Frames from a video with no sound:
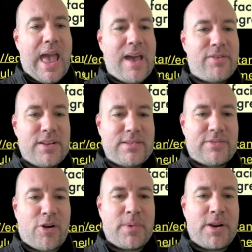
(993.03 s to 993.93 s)

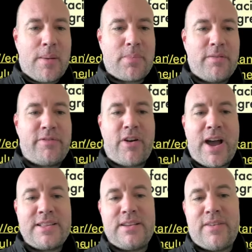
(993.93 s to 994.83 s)
Evidence from a number and
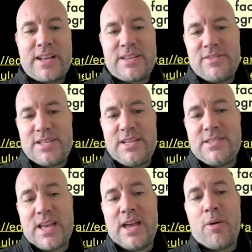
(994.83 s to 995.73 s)
variety of
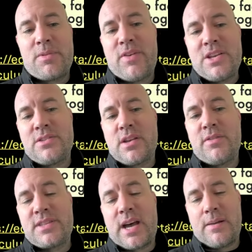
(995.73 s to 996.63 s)
activities and observations
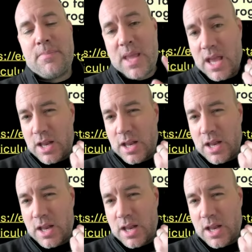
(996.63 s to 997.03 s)
over time.